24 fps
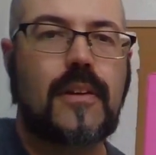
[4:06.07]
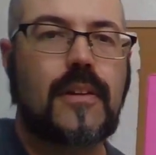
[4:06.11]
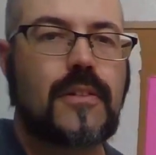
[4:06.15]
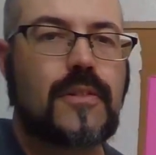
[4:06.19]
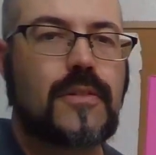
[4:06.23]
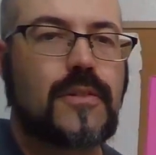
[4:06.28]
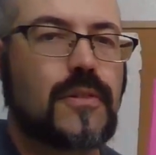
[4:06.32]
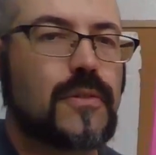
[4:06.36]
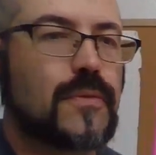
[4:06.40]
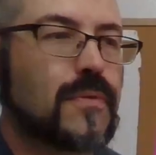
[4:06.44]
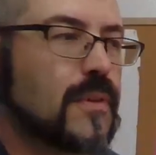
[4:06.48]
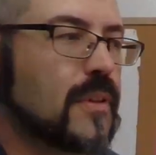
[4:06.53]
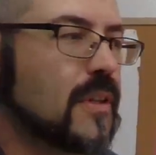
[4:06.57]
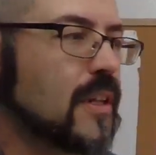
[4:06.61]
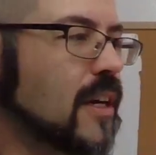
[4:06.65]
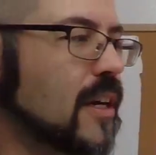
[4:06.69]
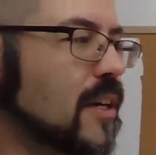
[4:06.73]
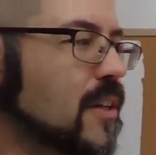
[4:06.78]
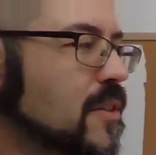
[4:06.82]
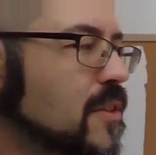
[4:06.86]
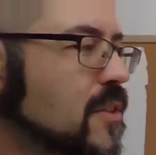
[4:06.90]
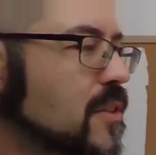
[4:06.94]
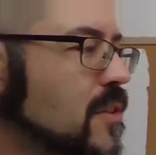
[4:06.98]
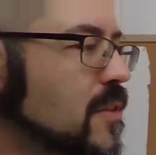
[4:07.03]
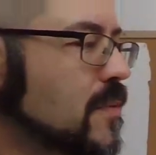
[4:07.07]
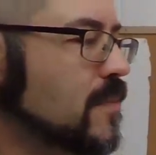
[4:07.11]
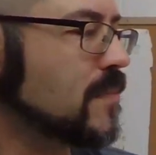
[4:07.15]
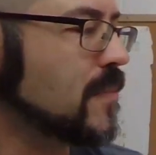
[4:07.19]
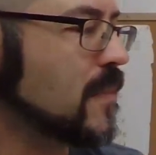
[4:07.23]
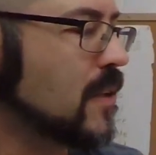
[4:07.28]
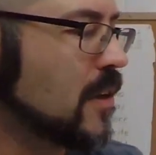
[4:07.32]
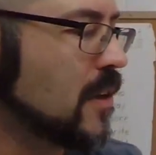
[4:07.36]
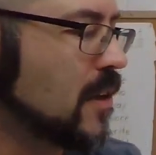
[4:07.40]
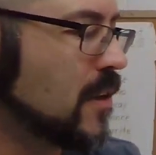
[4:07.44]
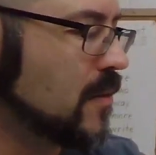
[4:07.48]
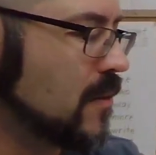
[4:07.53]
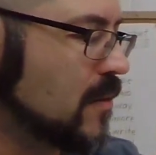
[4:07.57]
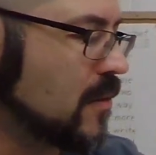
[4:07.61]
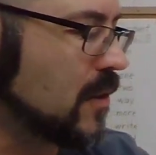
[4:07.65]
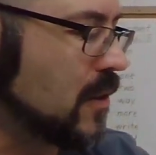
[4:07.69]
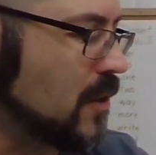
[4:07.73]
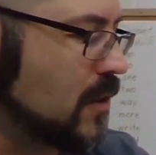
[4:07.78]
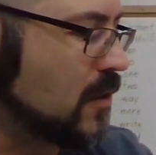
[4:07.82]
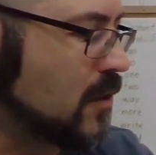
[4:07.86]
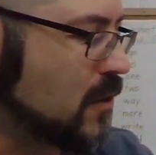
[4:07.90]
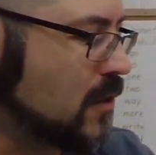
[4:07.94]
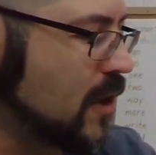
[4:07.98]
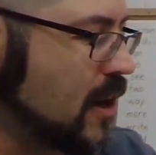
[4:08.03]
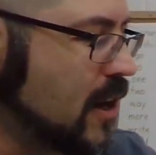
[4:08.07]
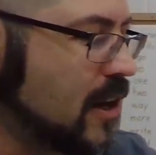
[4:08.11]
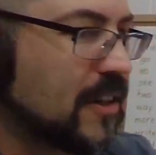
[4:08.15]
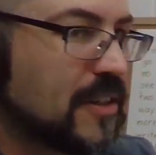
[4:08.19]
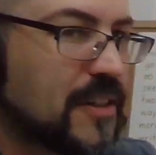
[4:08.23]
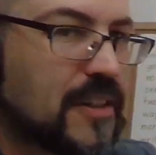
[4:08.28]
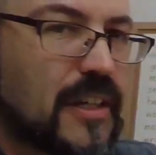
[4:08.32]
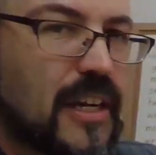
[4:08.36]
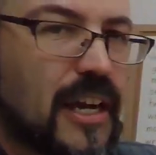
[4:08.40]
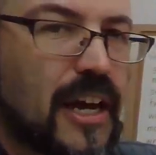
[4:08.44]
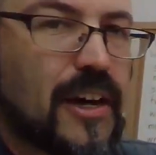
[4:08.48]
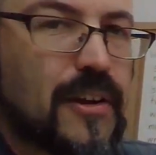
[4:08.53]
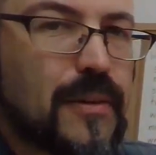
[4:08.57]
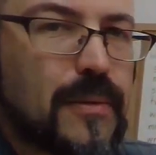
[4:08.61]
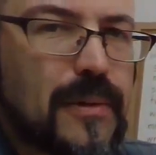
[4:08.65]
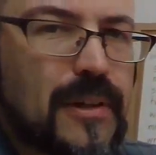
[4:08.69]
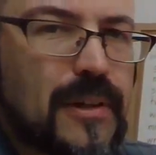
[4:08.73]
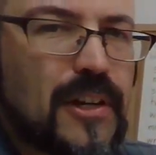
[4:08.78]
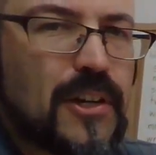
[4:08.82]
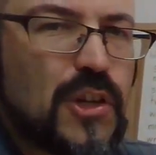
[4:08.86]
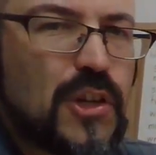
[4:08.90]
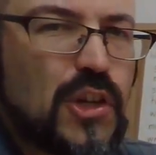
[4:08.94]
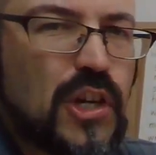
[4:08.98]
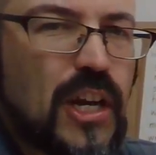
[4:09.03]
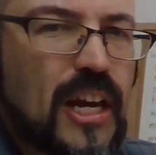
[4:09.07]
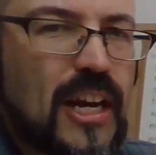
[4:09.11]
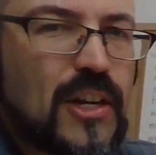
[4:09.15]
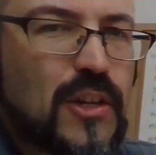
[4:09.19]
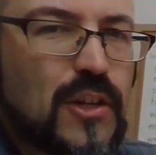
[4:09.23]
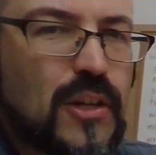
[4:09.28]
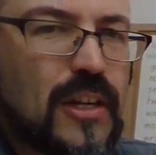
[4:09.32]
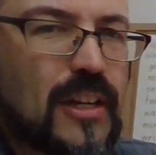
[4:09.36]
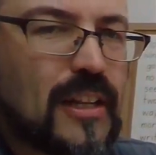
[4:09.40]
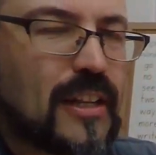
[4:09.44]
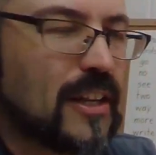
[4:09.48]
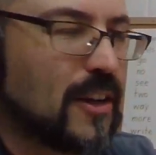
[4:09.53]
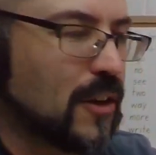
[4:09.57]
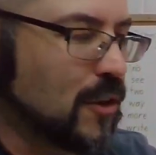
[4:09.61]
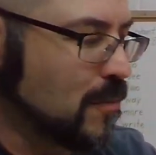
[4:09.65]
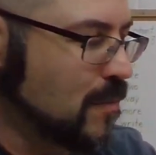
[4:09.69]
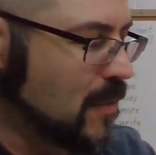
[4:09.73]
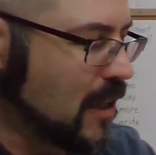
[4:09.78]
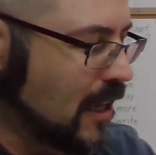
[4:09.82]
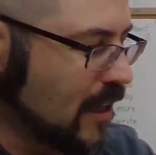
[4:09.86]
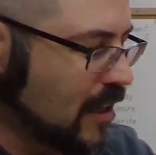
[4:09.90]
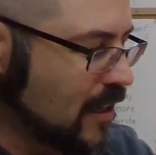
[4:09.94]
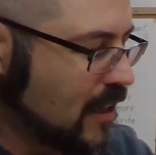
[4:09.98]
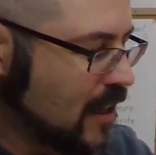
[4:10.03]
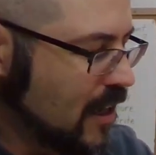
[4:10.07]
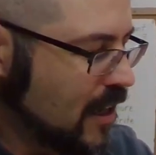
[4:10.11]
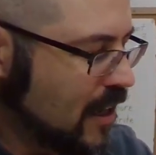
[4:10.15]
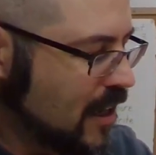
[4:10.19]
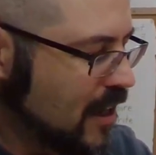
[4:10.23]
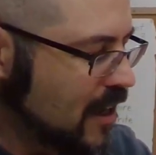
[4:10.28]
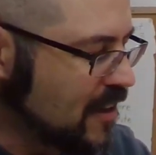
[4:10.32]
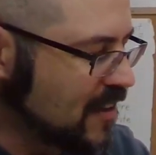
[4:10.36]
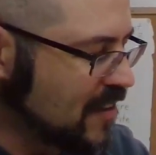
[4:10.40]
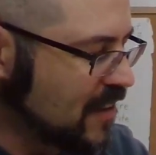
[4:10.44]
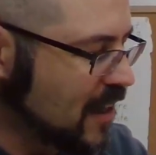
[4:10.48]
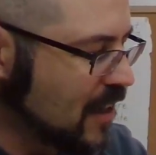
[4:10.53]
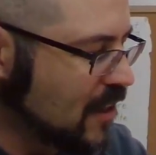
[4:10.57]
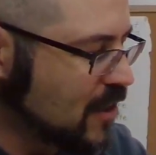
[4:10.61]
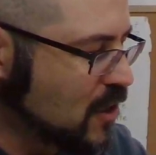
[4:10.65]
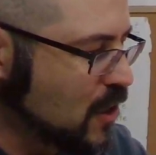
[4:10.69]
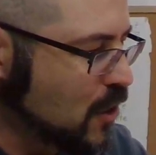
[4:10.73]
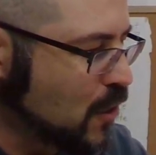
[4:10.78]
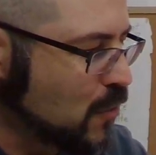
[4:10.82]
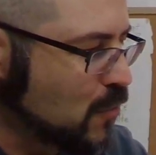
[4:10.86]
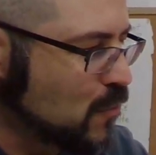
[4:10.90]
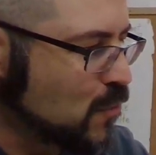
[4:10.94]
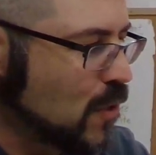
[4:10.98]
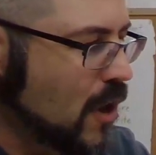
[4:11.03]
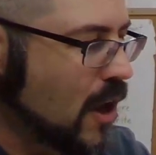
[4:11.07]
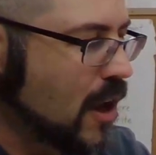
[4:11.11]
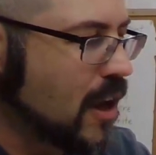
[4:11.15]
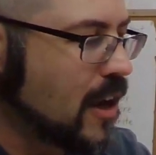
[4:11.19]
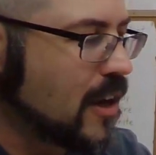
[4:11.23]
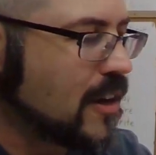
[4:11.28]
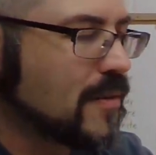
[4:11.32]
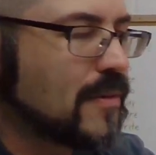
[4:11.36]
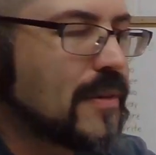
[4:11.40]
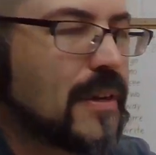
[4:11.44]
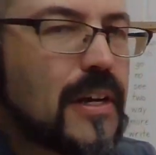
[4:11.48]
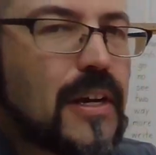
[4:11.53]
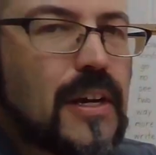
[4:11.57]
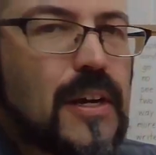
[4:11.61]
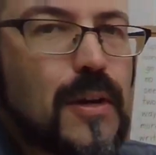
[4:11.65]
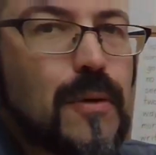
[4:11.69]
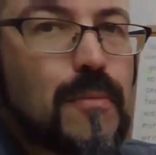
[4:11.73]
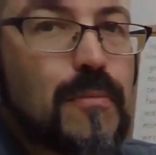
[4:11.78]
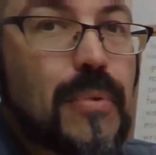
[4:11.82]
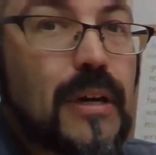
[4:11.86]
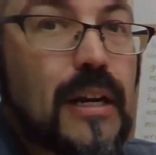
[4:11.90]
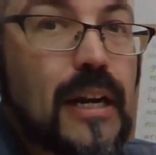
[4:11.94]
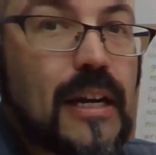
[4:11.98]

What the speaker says: So for this, I'm going to cross it out. I'm going to change it a little bit. I said don't run, but